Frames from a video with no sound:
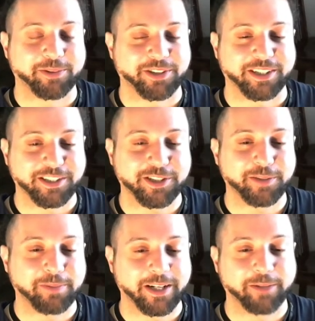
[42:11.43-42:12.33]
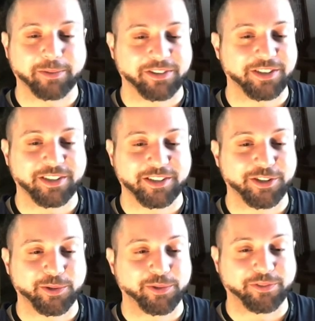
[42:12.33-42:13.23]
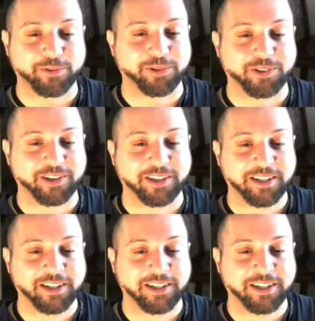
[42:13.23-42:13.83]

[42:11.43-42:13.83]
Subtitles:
It's like, this is a band I've been listening to for,